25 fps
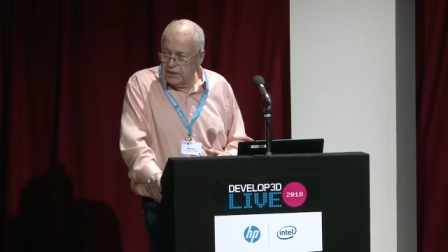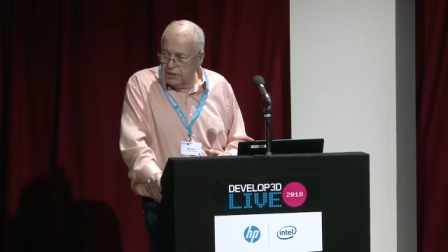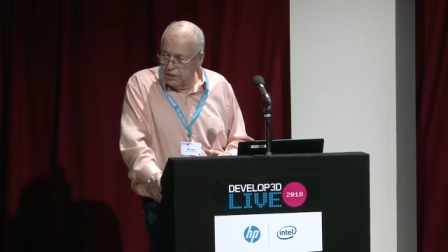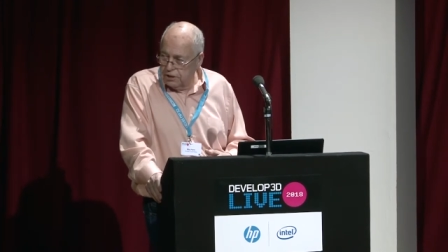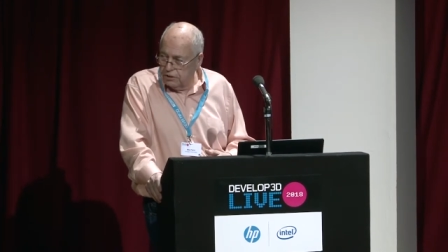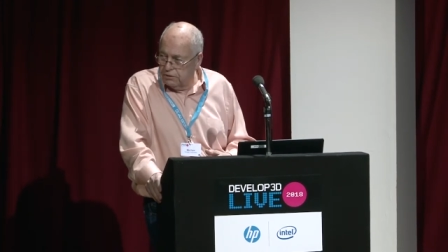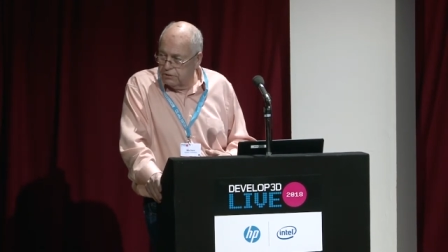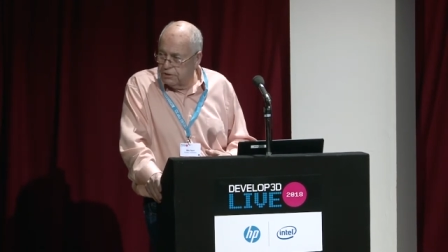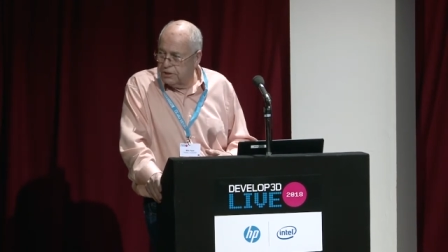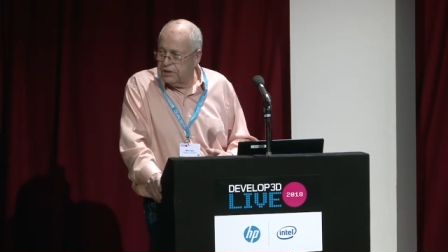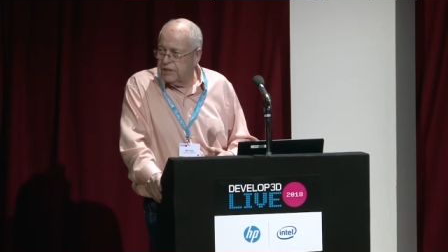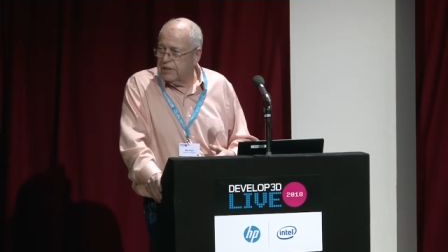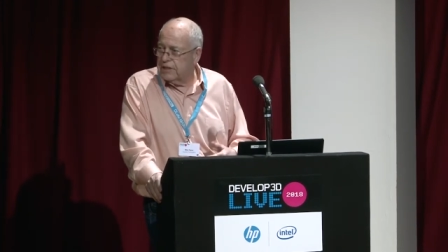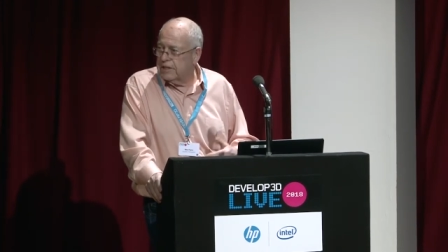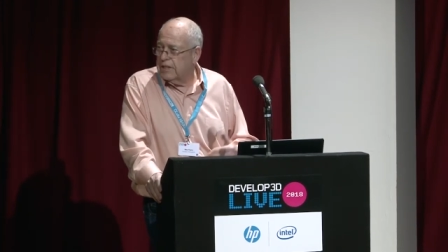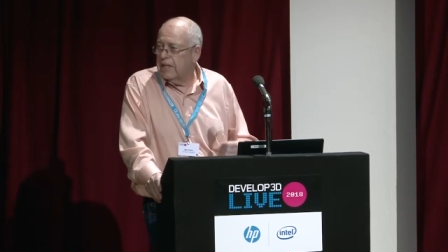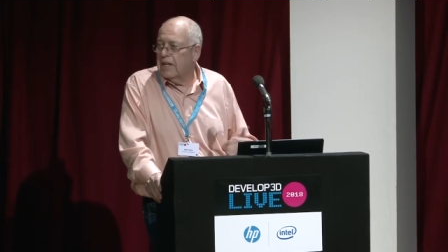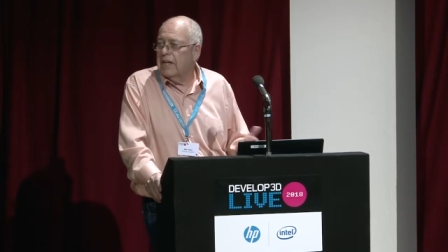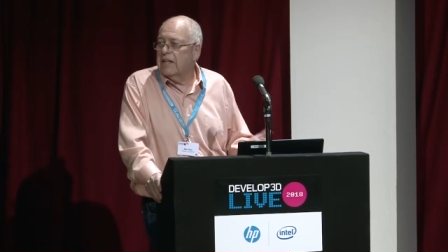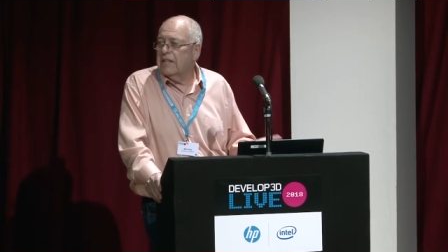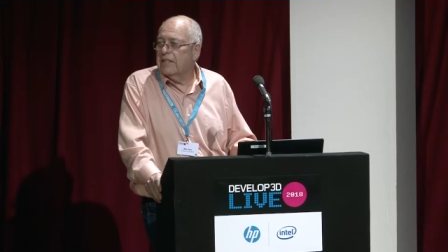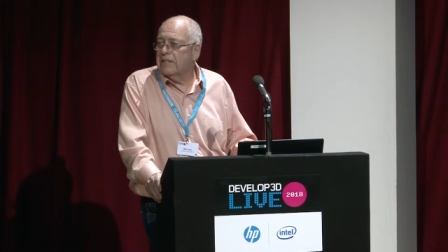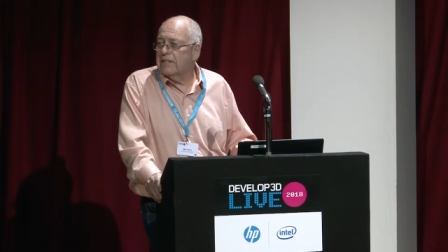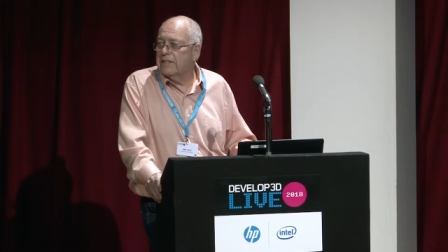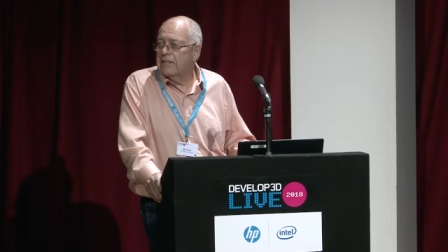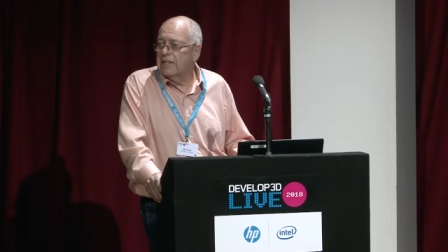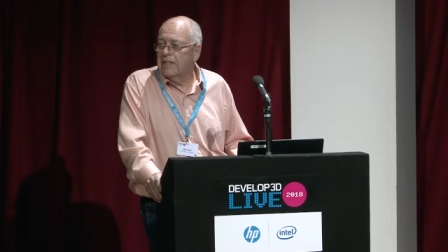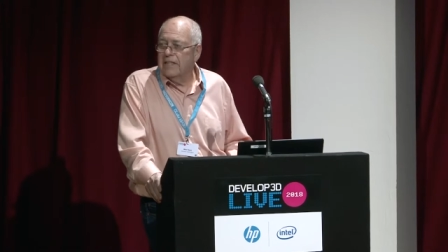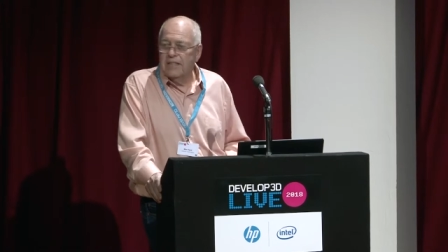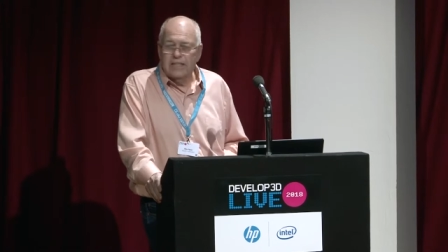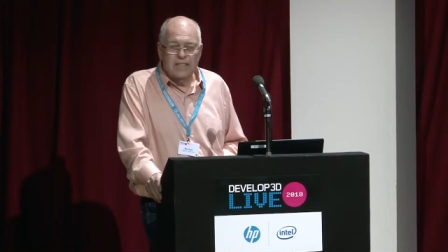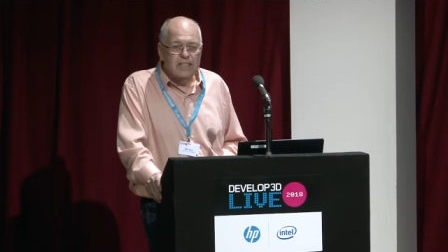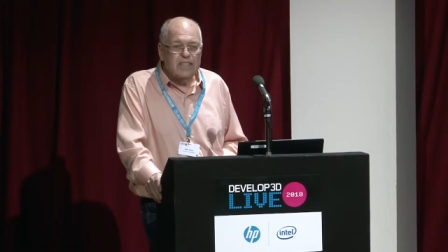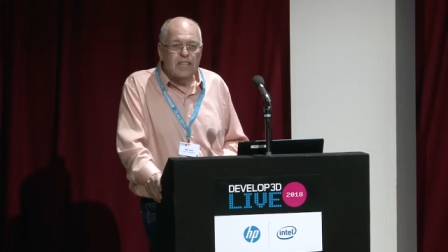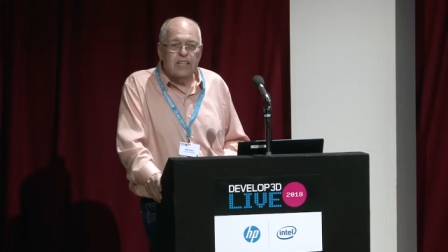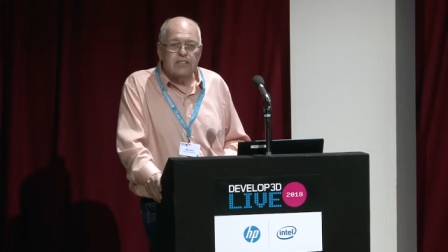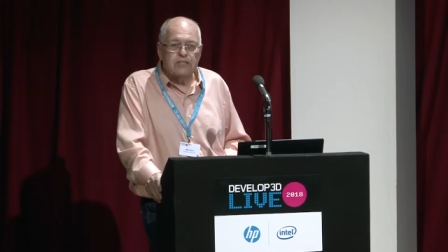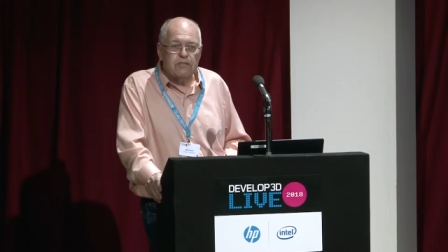using that. It
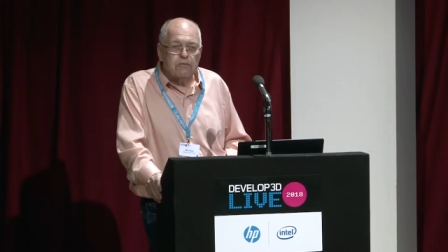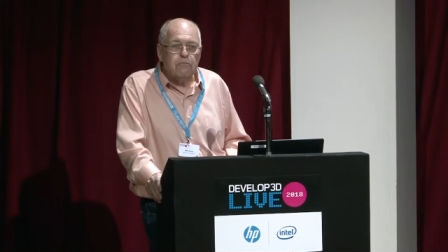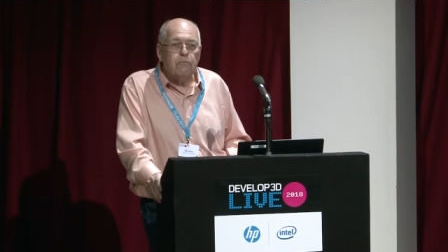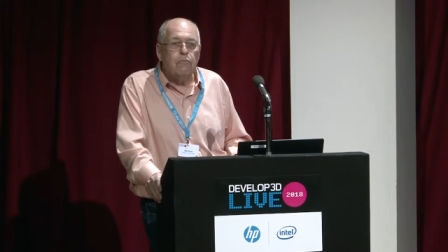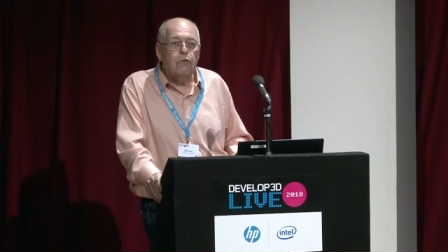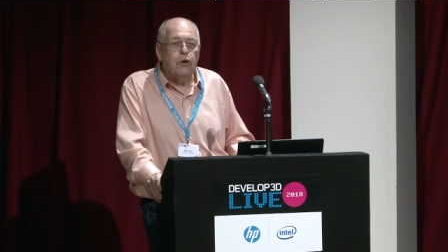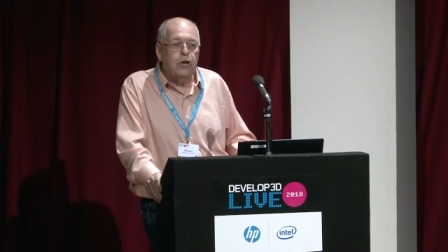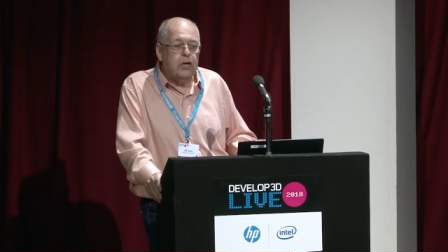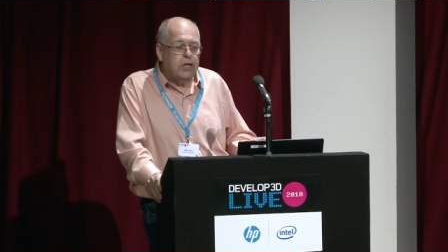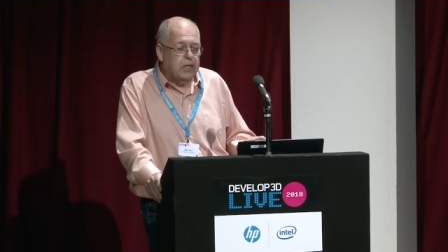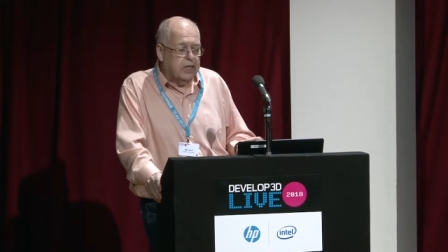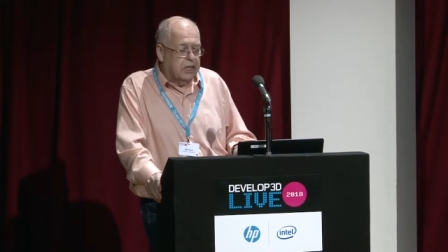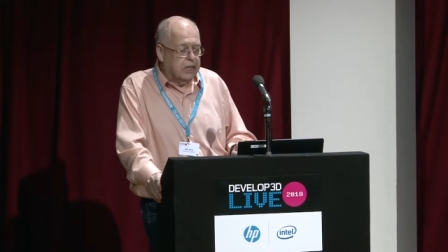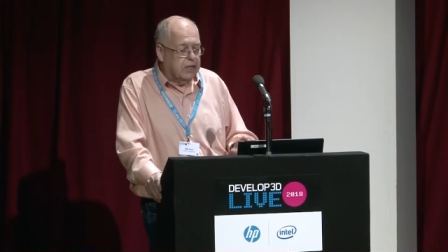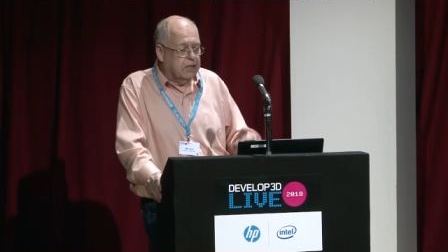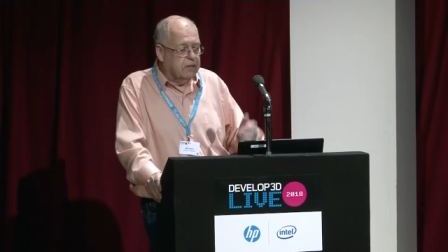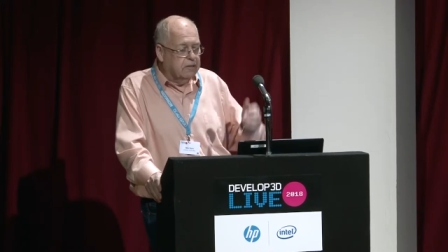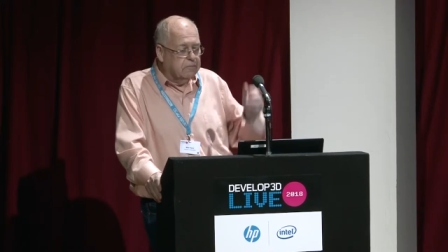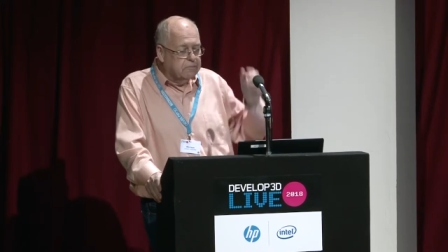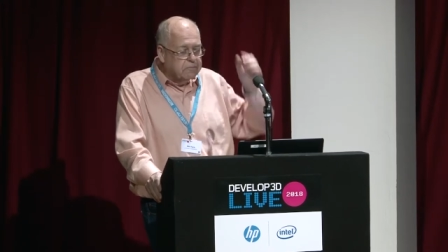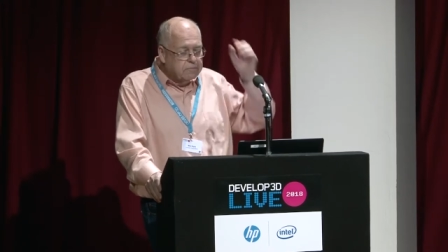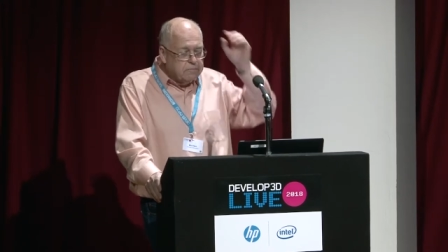doesn't work.